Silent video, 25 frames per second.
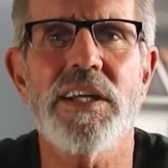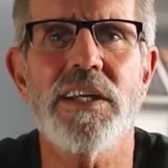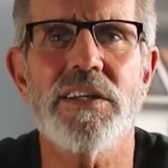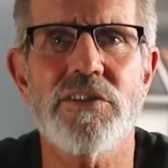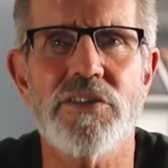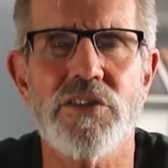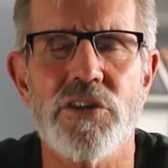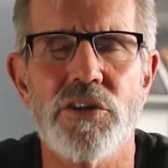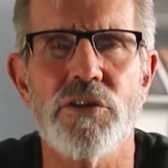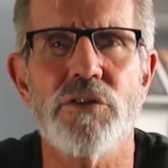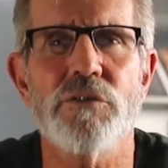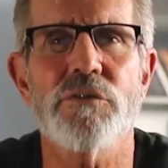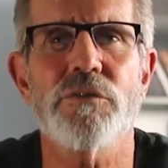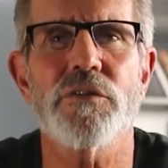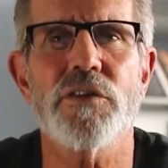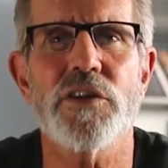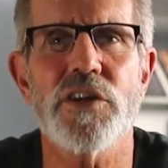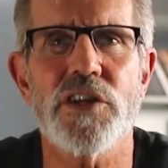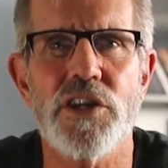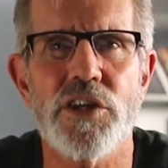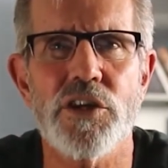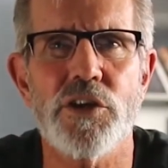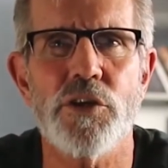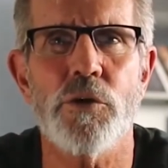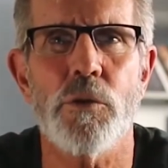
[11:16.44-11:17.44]
can do for
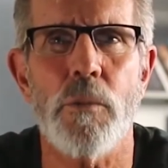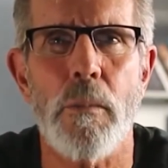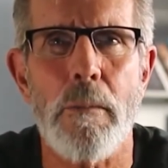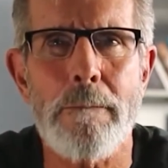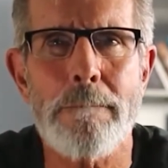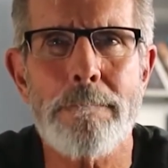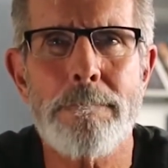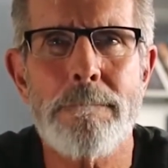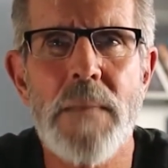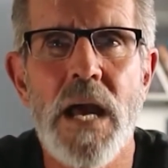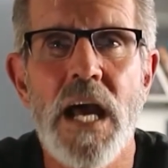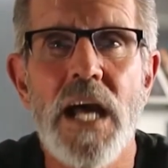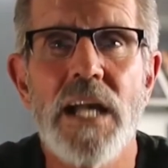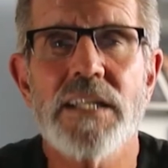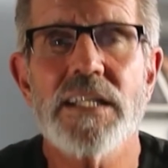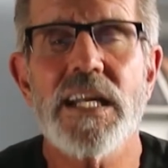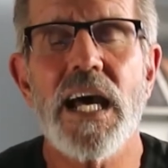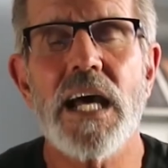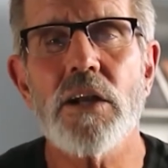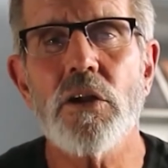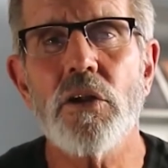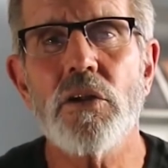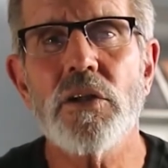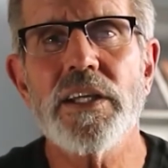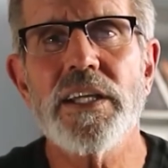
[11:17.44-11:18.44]
you.
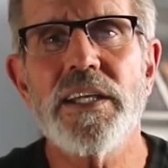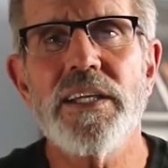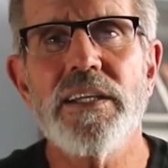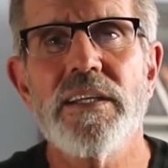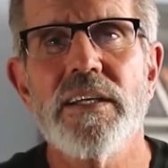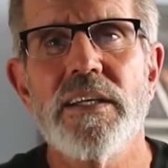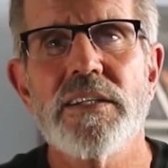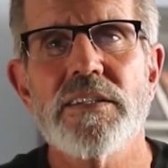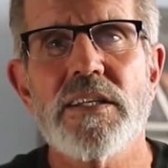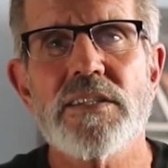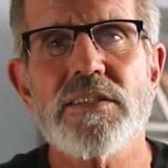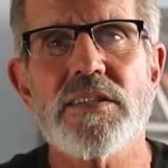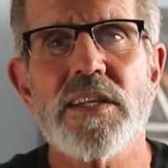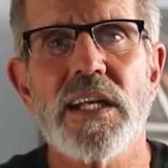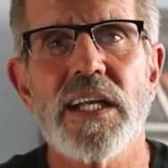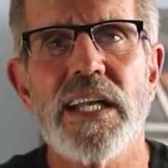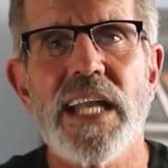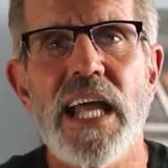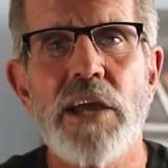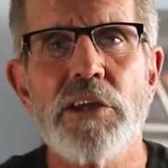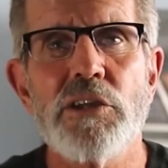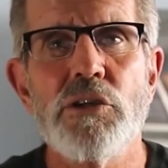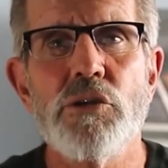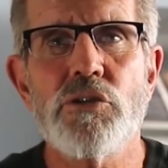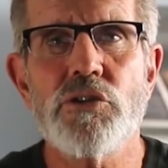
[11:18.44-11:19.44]
Not only does it
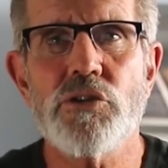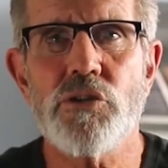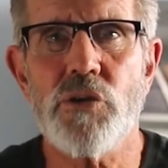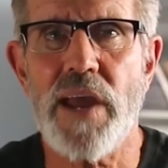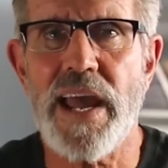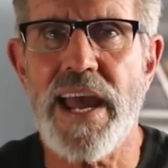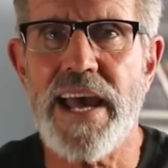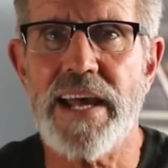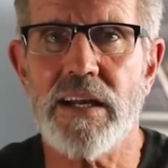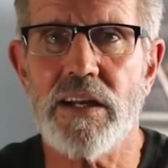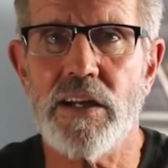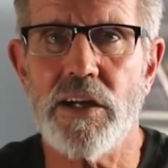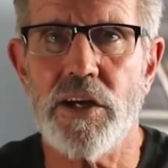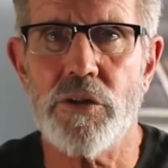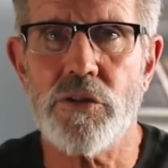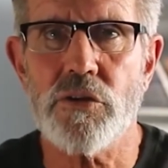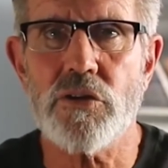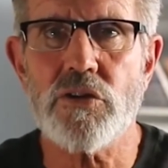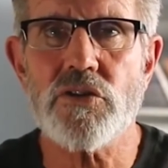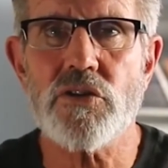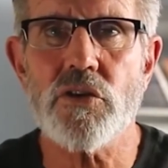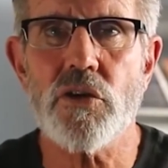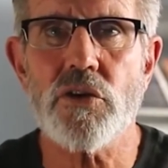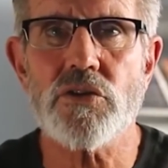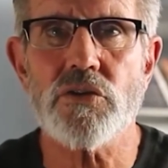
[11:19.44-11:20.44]
allow you to add other
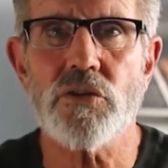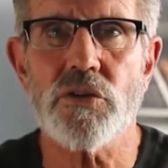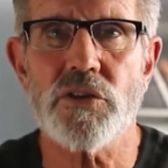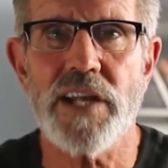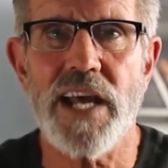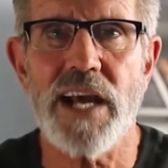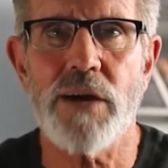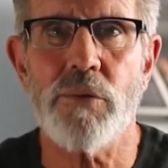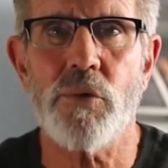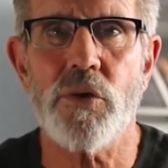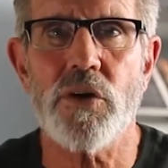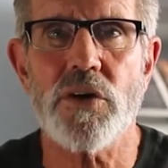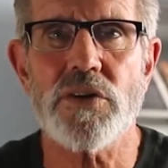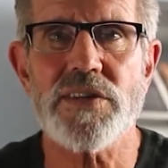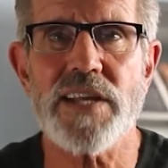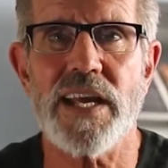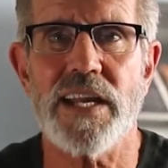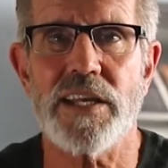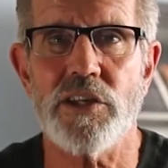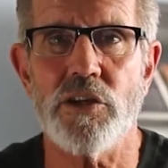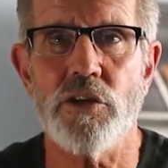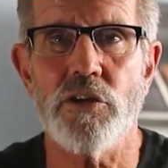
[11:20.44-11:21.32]
social networks and